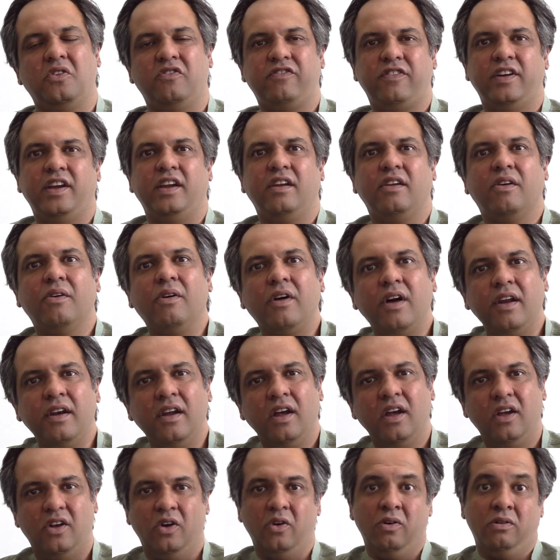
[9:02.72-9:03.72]
find
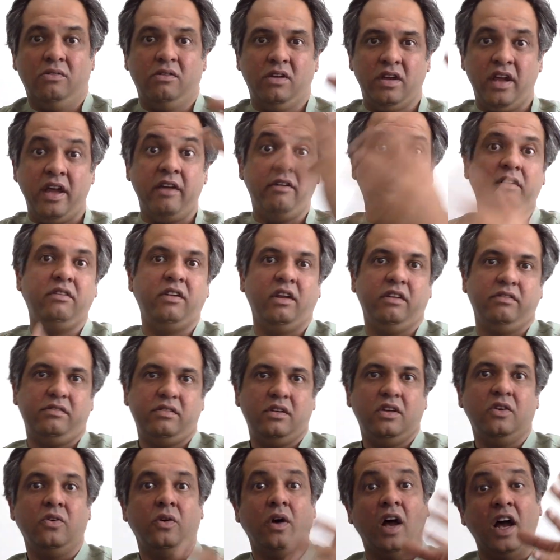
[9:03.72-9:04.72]
God, oh, here it is.
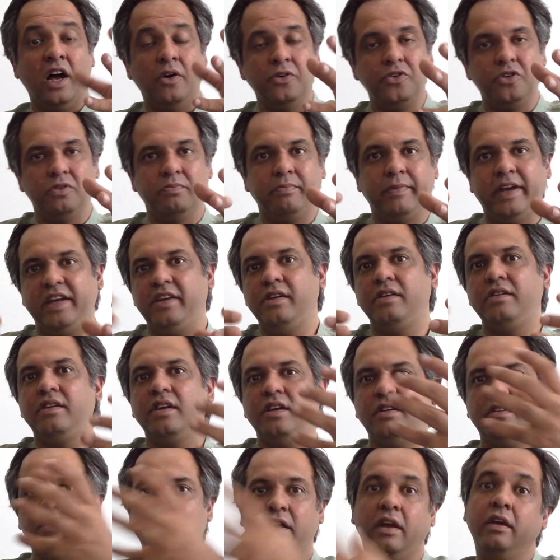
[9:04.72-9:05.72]
Oh, how to
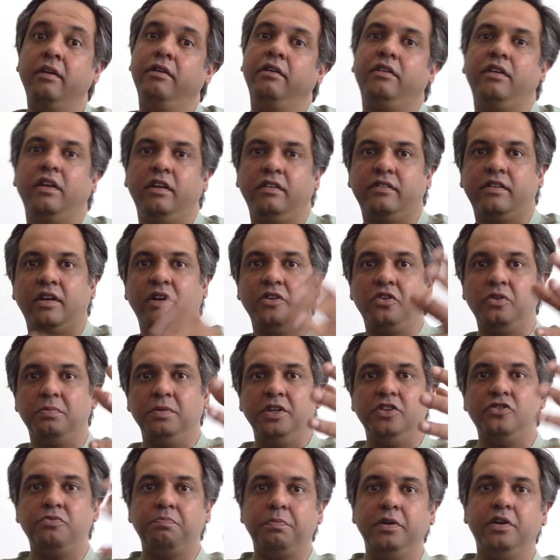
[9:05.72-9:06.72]
meditate, here it is. How to be
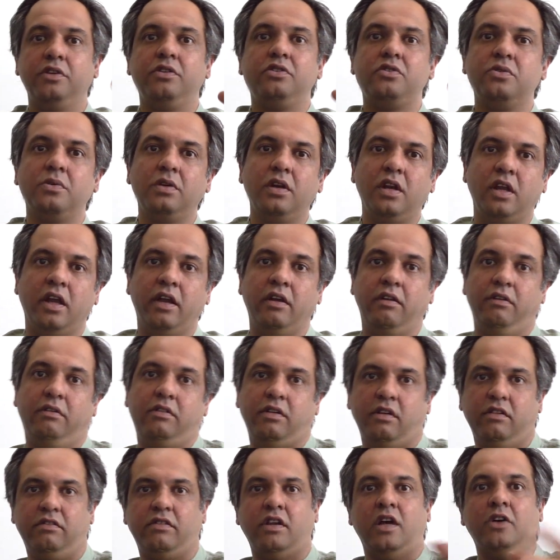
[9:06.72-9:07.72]
spiritual, here it
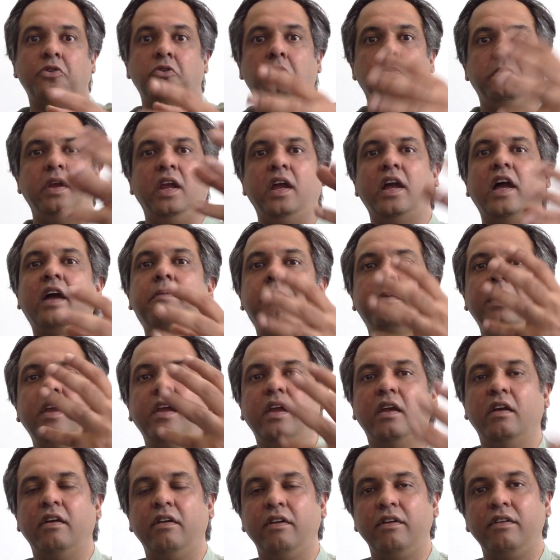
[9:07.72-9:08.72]
is. How to be happy,
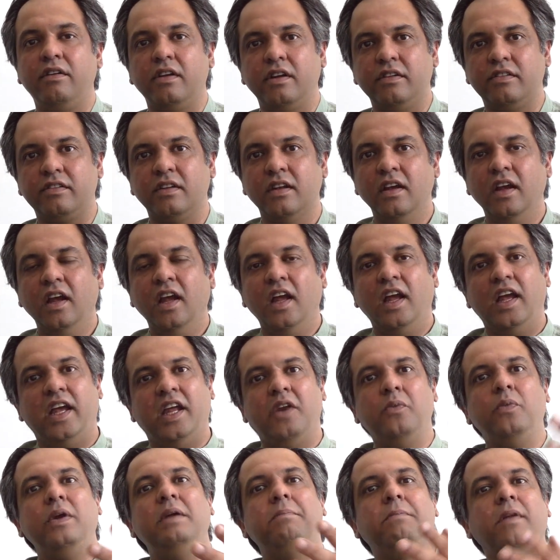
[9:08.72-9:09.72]
here it is.
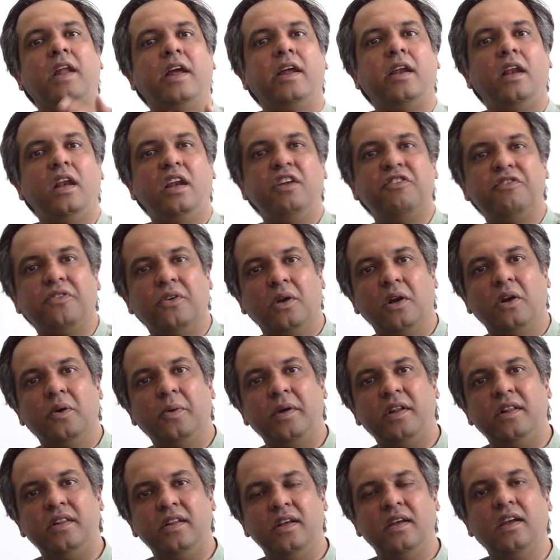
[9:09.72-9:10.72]
And we blindly follow
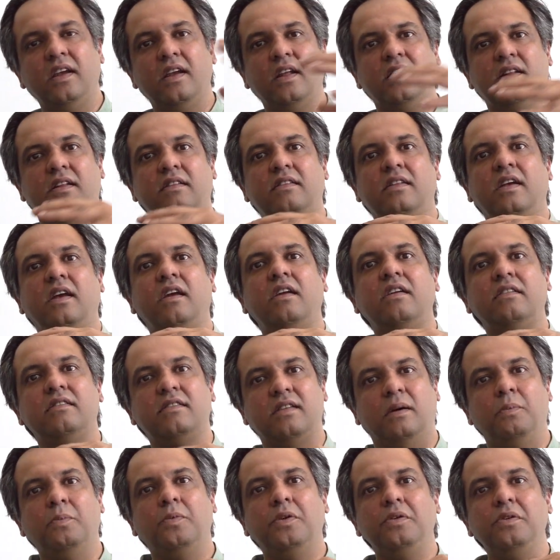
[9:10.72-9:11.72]
it thinking that there is
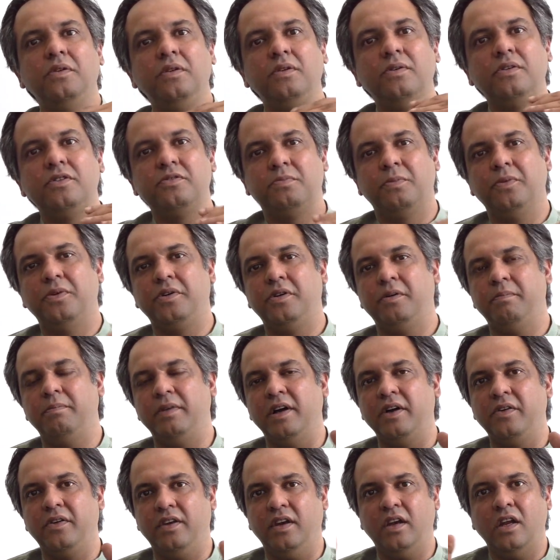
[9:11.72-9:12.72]
someone who knows more
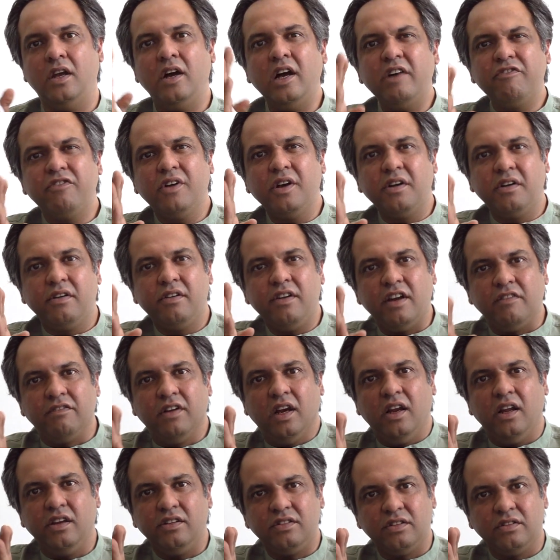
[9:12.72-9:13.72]
about it. Now, I've got a
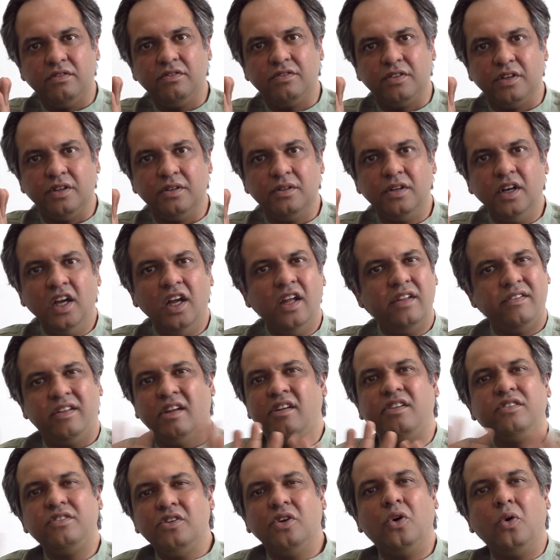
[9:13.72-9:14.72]
revelation for you. There
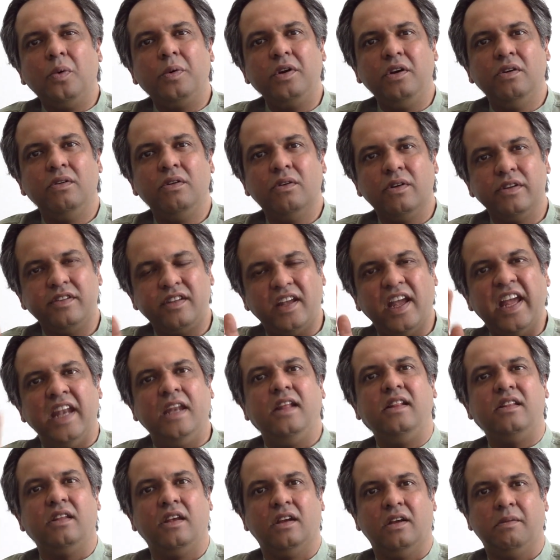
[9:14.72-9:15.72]
is no one who knows
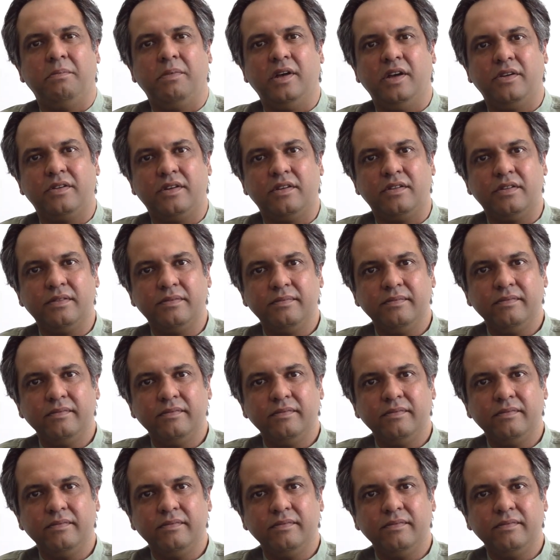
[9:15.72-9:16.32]
anything about it.